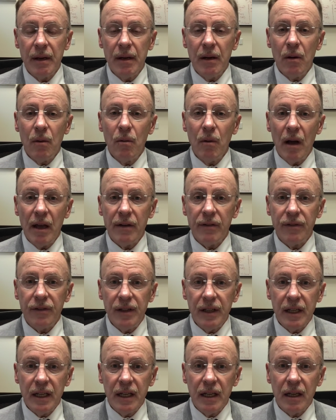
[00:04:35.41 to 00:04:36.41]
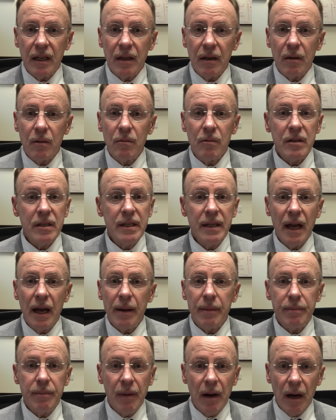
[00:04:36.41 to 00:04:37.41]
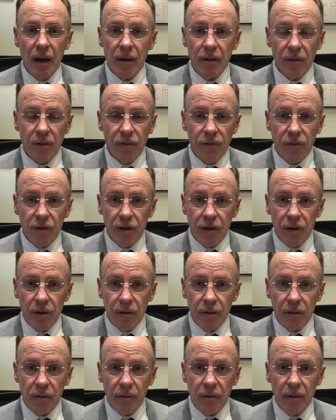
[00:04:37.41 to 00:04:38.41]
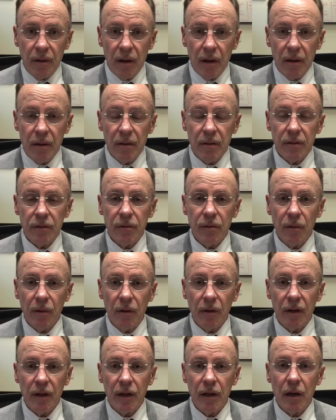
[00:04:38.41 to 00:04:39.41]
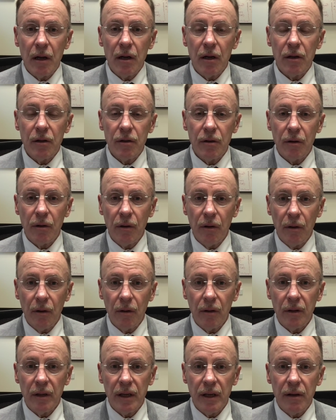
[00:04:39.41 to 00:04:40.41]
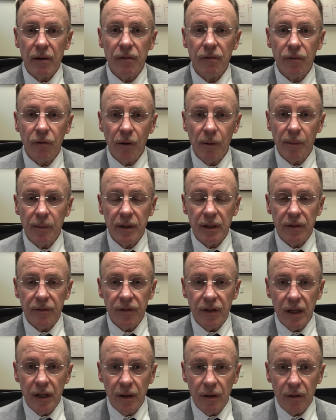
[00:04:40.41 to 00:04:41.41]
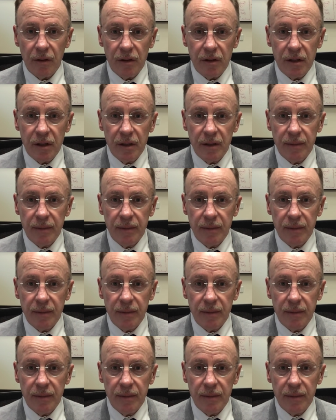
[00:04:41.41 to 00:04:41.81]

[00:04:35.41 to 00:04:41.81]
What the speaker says: way of thinking was not modeled for you during your early formative years.